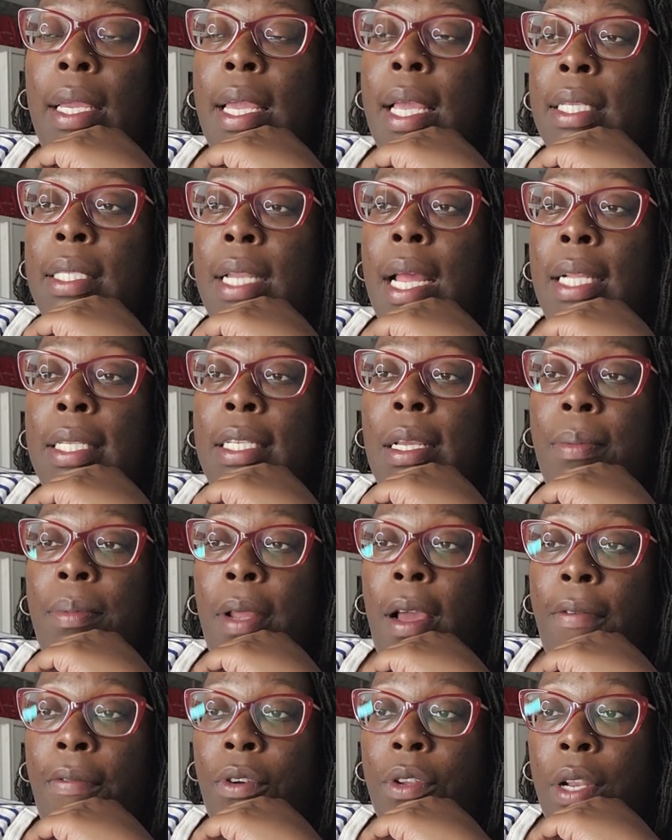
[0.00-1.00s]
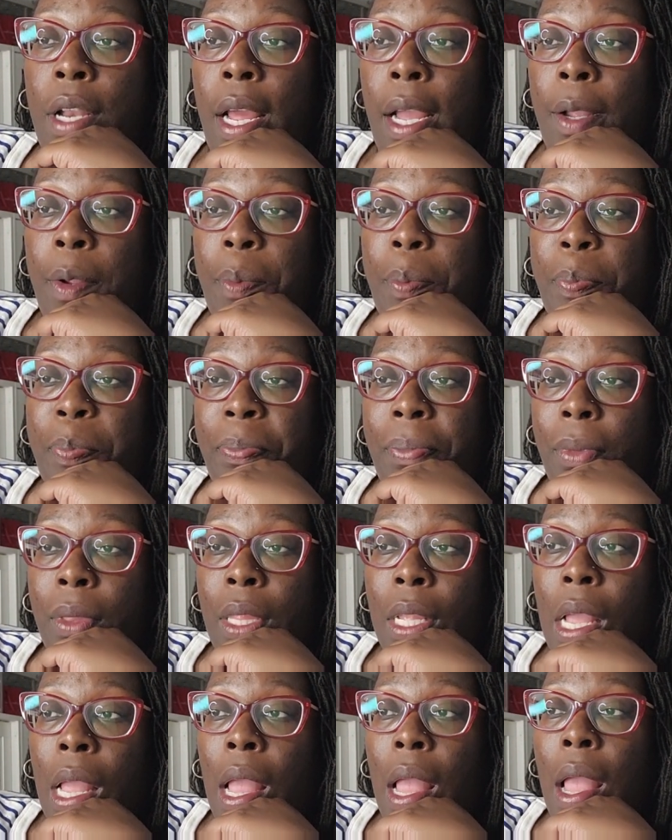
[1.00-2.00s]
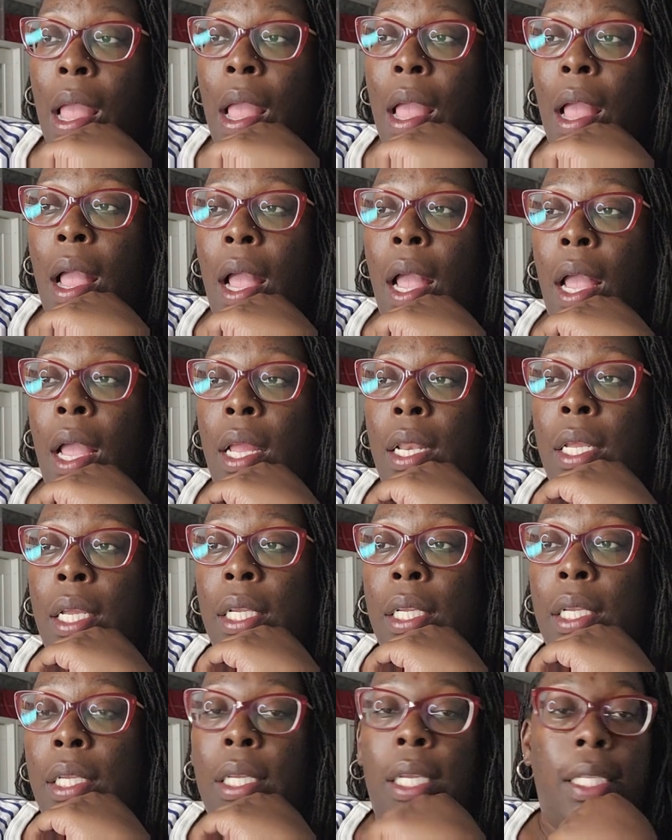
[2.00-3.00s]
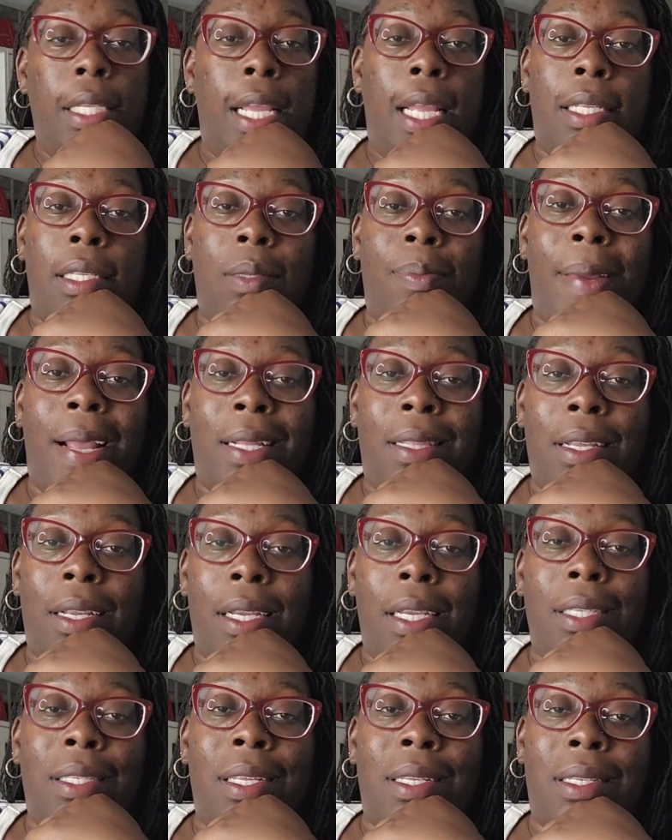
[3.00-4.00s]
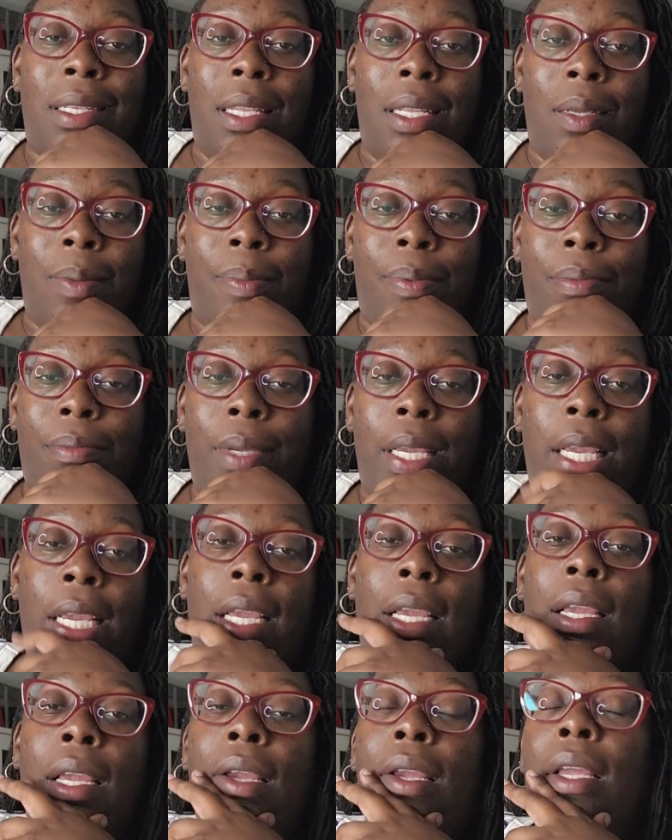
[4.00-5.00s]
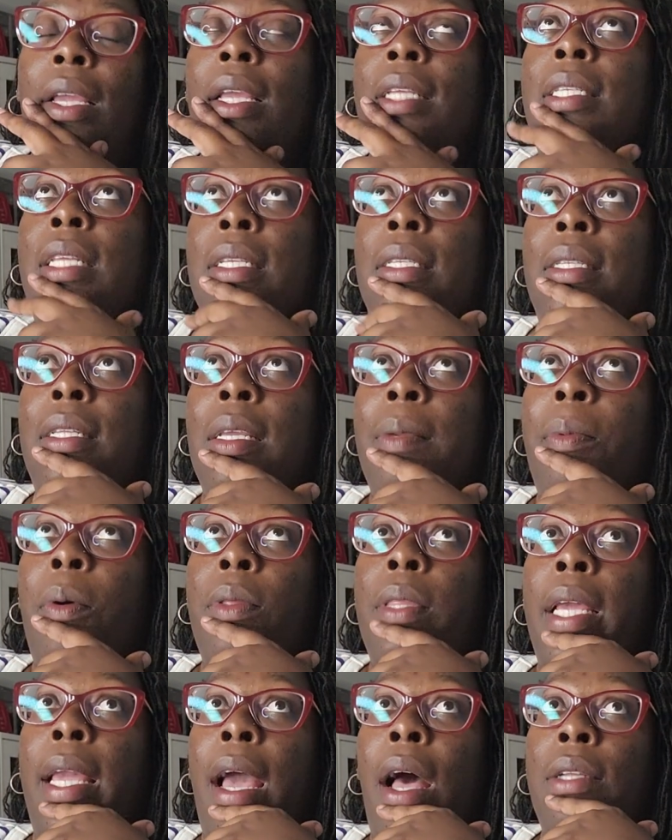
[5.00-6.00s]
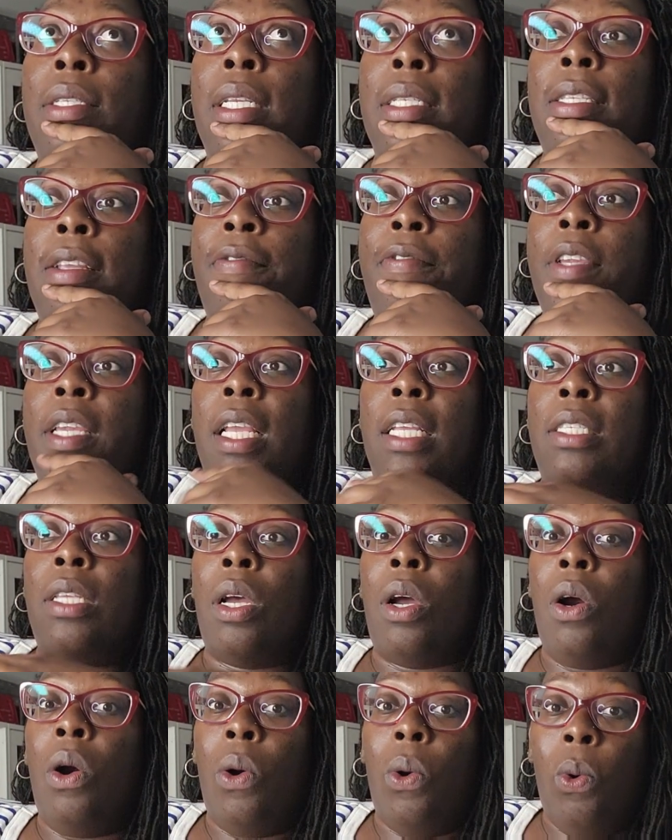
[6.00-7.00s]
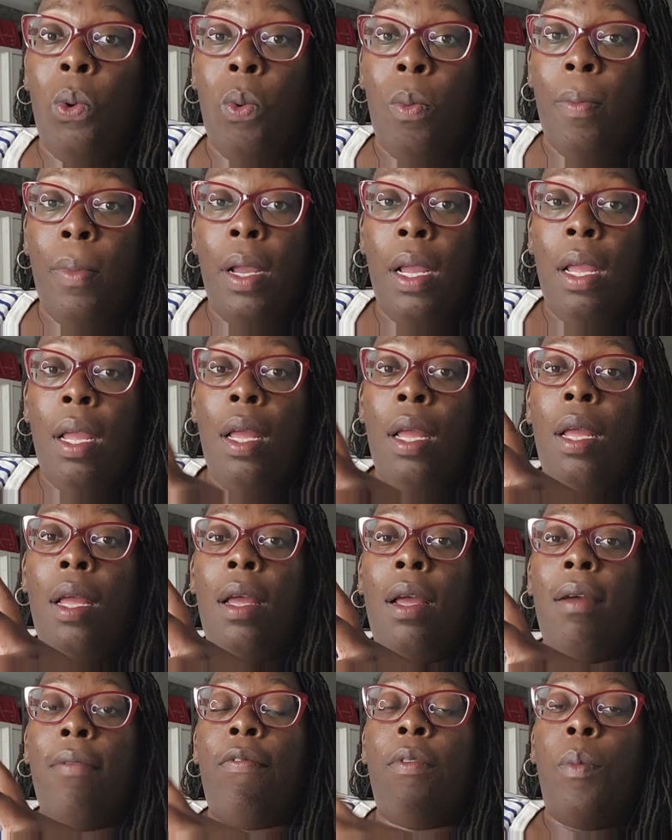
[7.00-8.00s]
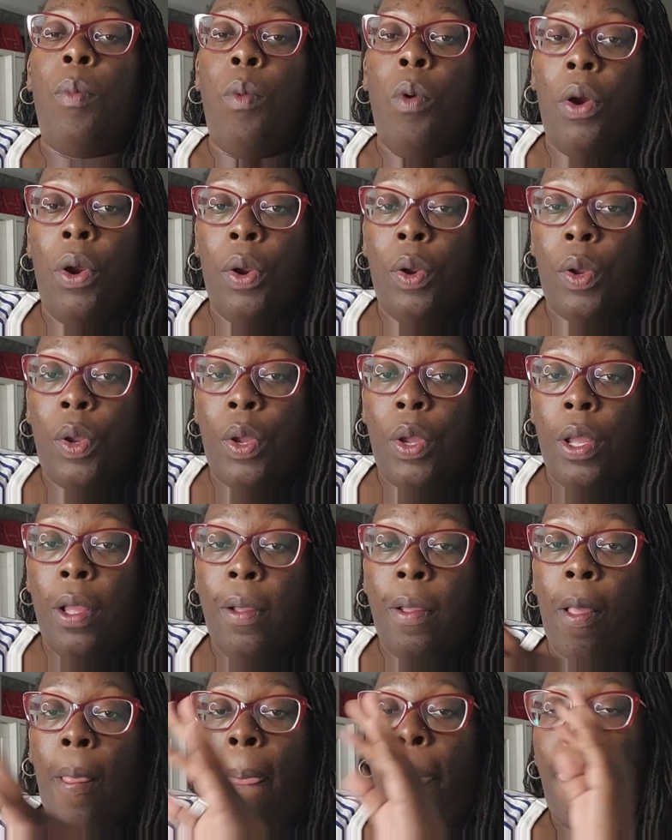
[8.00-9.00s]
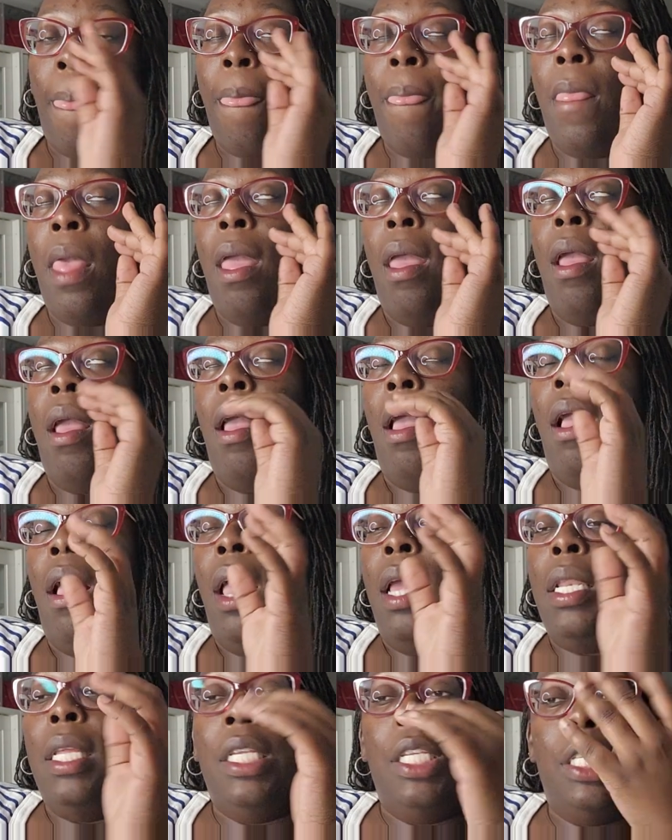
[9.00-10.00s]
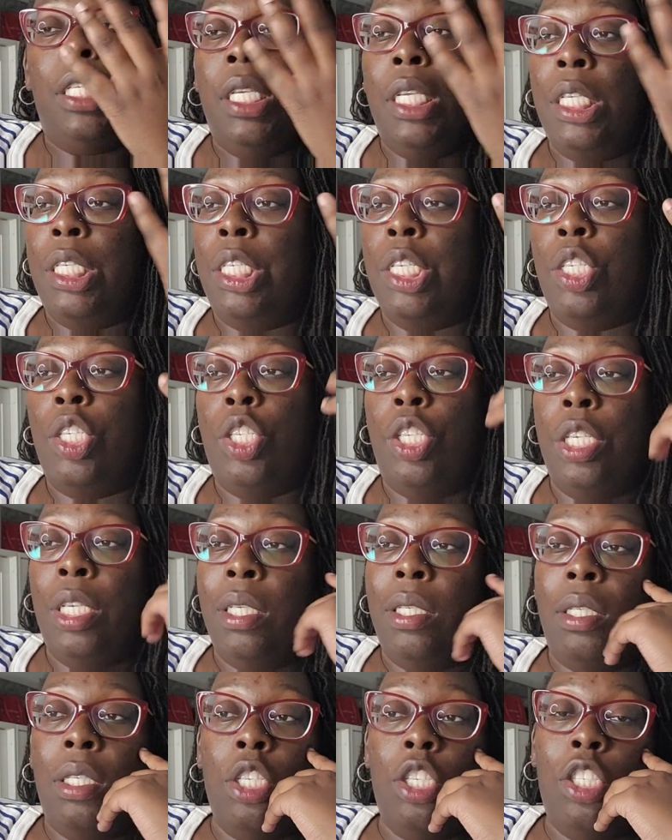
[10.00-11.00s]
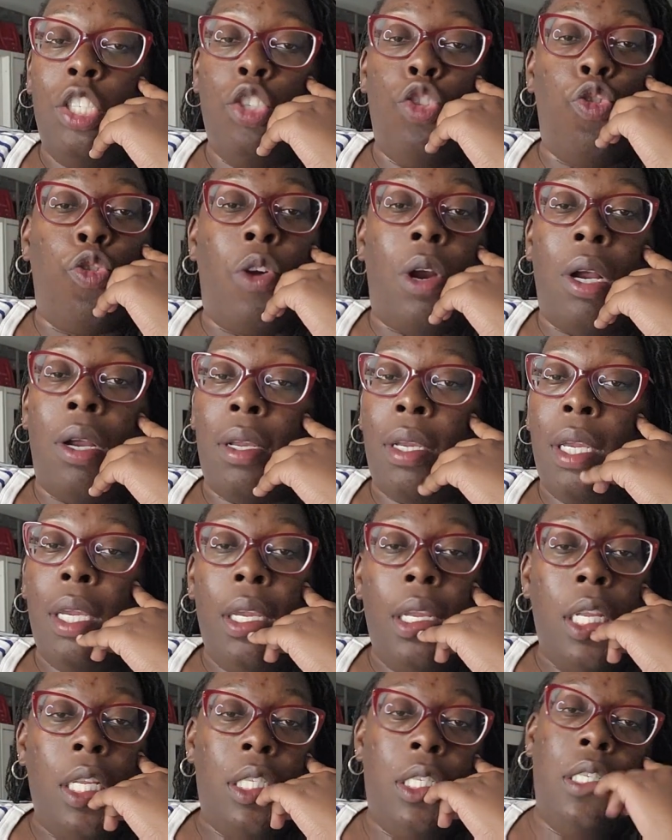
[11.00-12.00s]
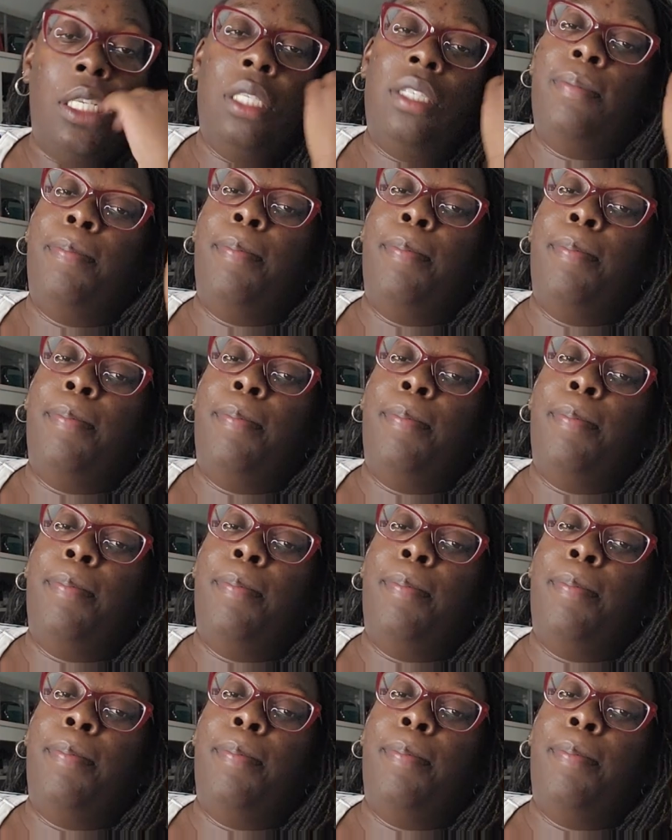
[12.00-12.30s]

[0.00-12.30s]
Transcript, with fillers: he has not tipped out for the night. And he his ass is back there. He's asleep. He is asleep on the couch as if he is home from work. And he's he's just he's just drunk. He's